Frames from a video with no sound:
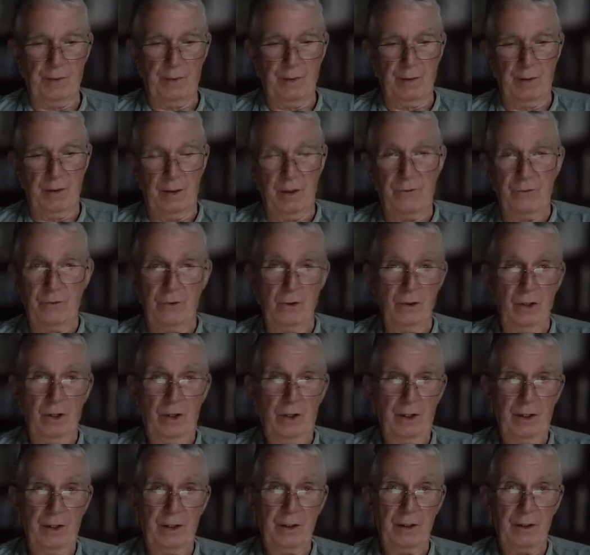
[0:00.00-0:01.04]
If you
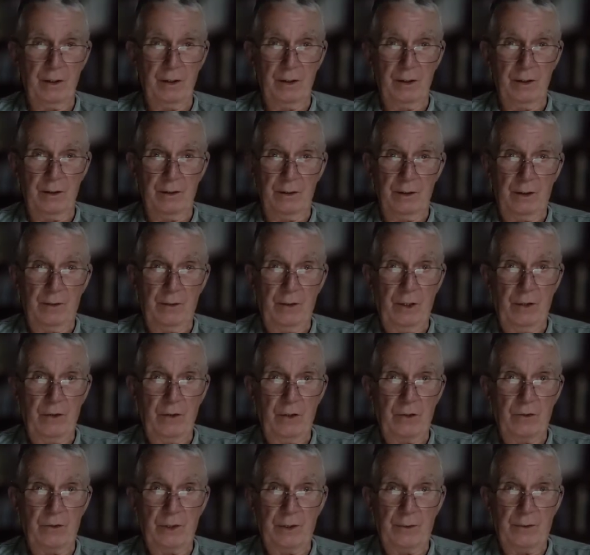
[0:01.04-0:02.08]
lie, they'll know
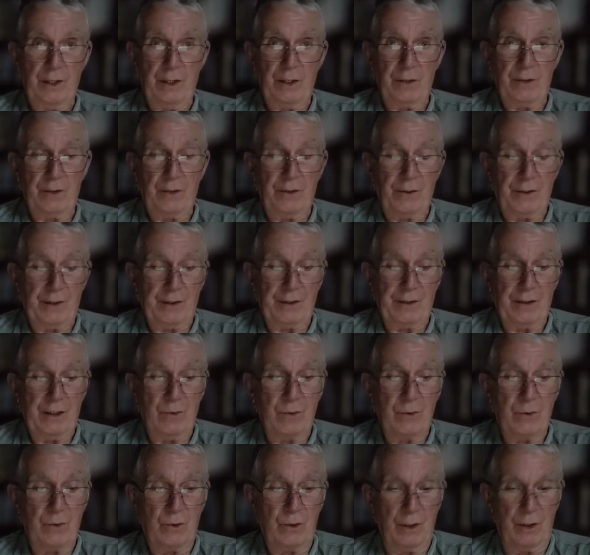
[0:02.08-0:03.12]
that they know you're
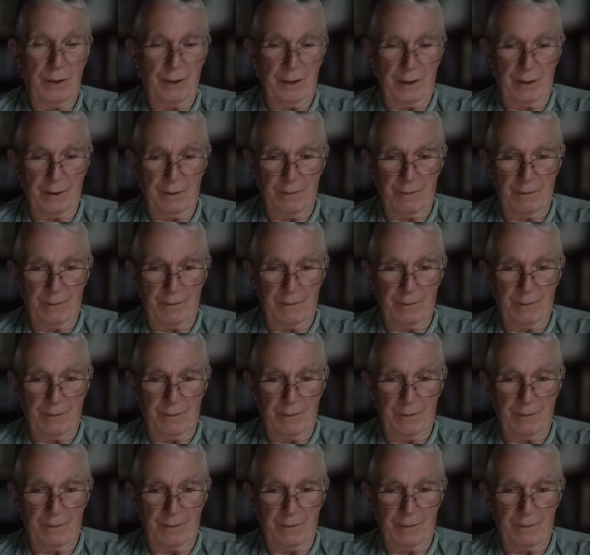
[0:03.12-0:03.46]
lying.